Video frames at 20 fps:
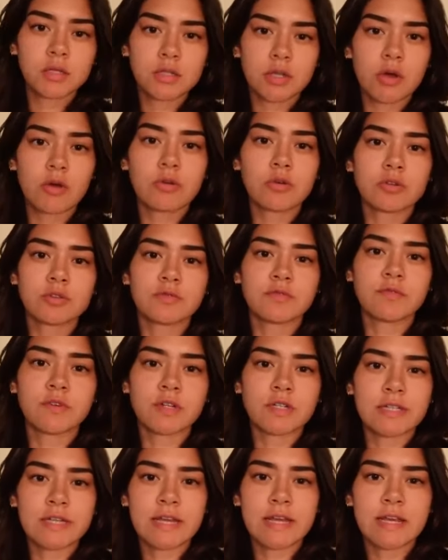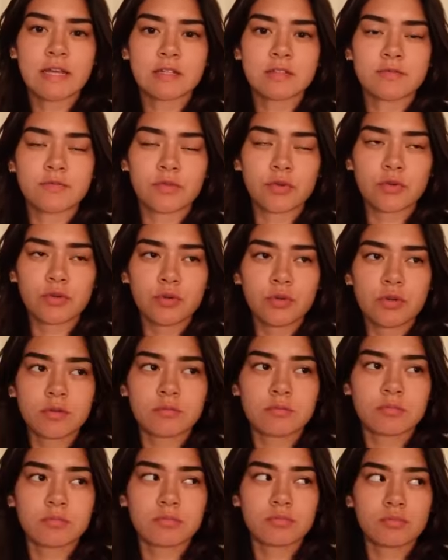Totals for today's food
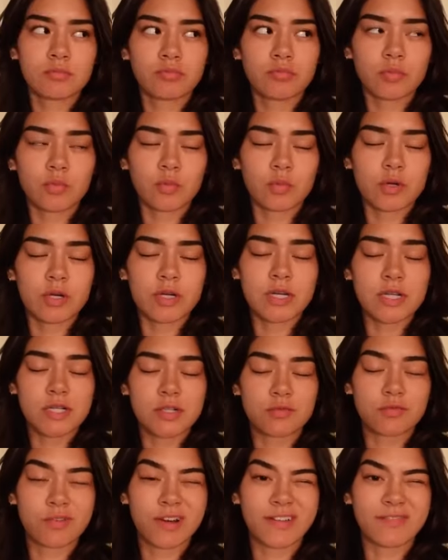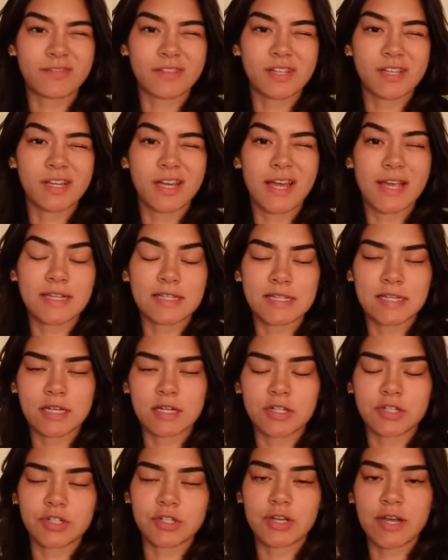was roughly
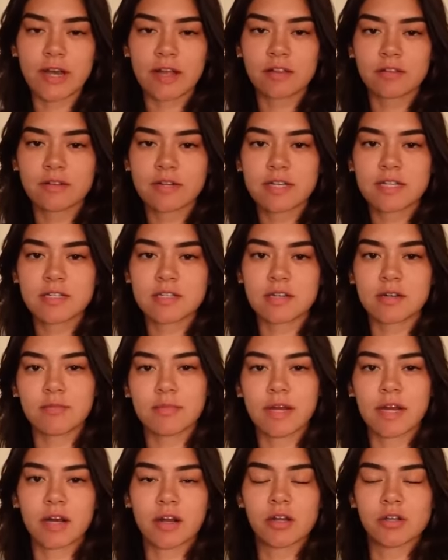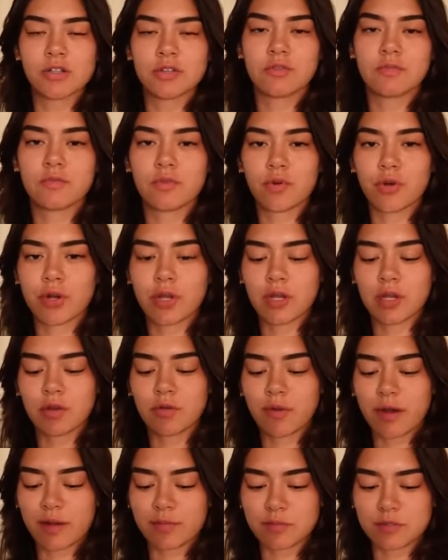1,800 calories and about 140
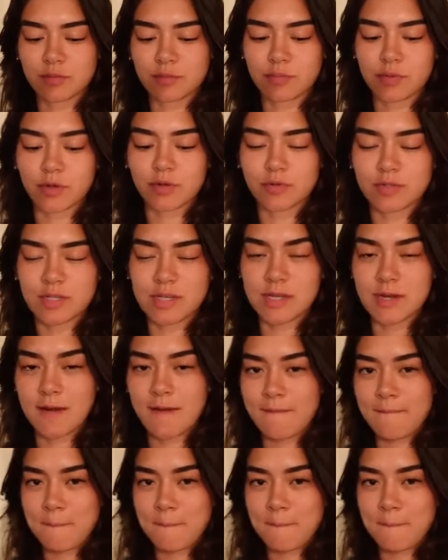grams of protein.